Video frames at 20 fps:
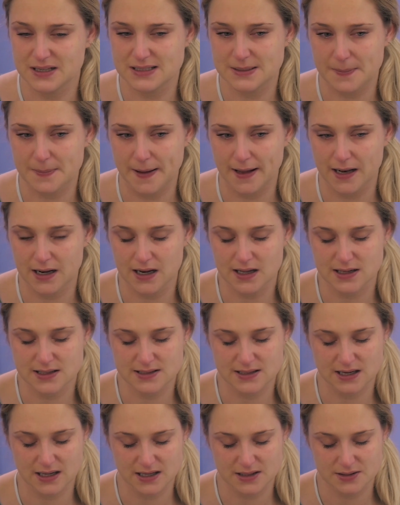to bed last
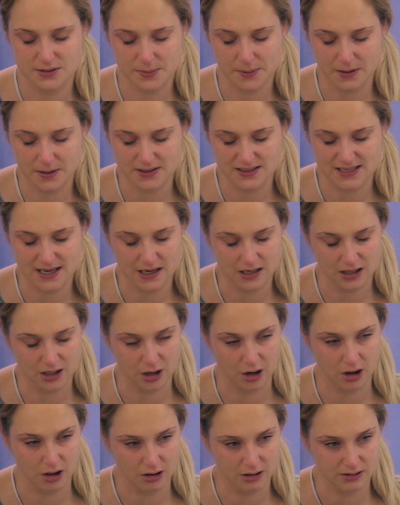night, about 10
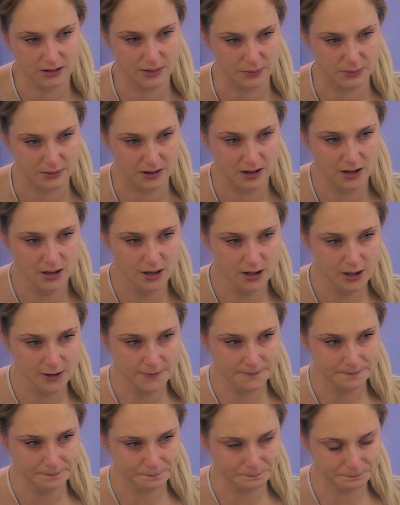o'clock. They were,
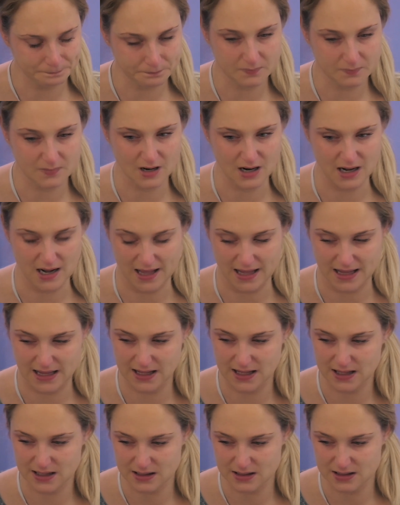like,